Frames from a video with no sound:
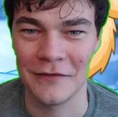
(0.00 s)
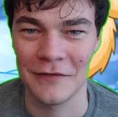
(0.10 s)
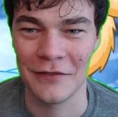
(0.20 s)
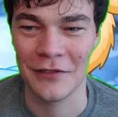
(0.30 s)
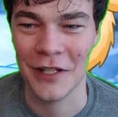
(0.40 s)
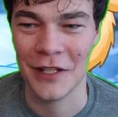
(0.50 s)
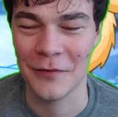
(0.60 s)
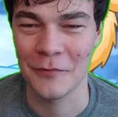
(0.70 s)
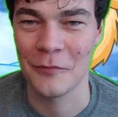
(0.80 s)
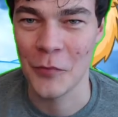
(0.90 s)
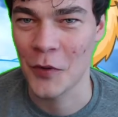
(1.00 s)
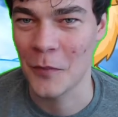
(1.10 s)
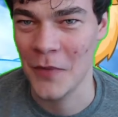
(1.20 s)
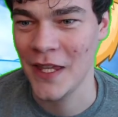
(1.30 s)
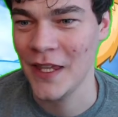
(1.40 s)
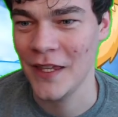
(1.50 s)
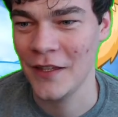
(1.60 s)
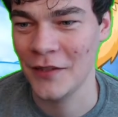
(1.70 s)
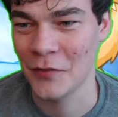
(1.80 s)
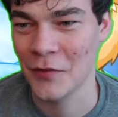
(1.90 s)
like more
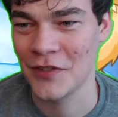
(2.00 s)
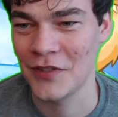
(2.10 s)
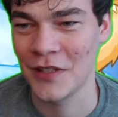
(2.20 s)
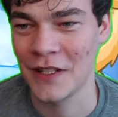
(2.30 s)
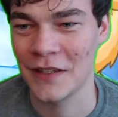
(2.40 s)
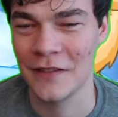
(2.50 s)
me towards like